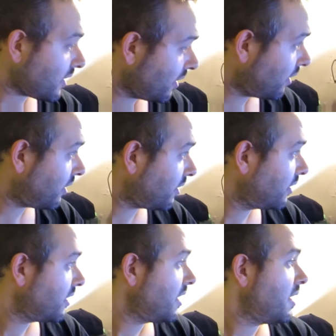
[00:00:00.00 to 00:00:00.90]
Oh.
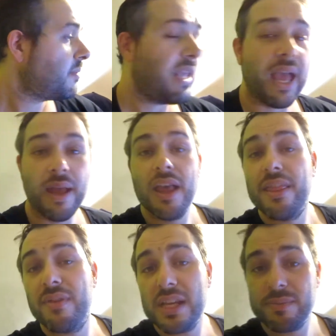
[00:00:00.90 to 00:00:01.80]
But yeah,
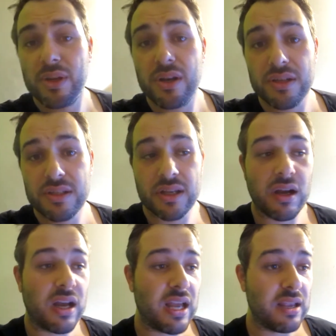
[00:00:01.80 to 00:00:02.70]
the reason because
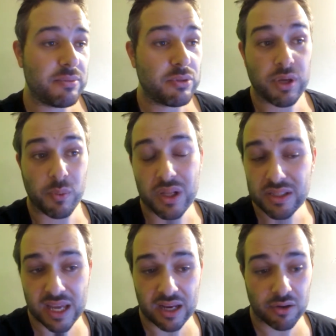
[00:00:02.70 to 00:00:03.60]
I'm doing a
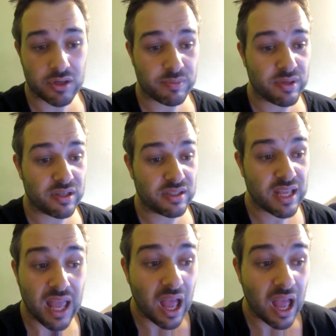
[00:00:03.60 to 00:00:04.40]
one-taker is because